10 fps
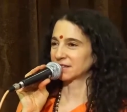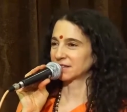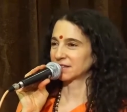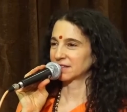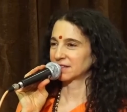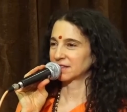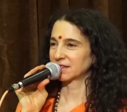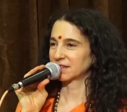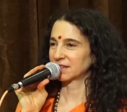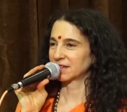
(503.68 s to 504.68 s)

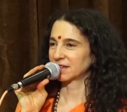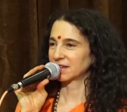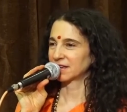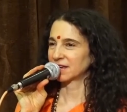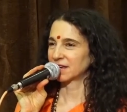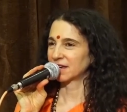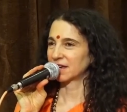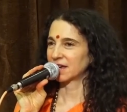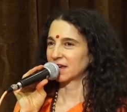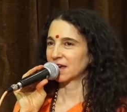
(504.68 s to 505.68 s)

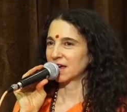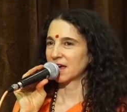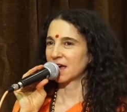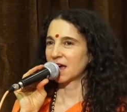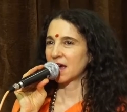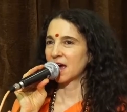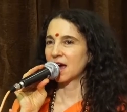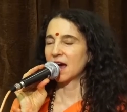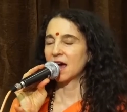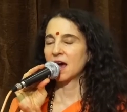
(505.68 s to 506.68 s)

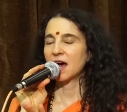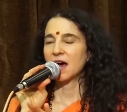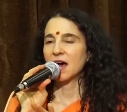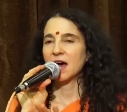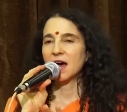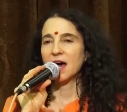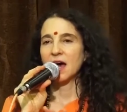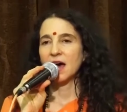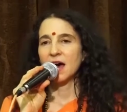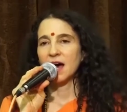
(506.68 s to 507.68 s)

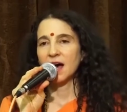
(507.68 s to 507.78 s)
(silence)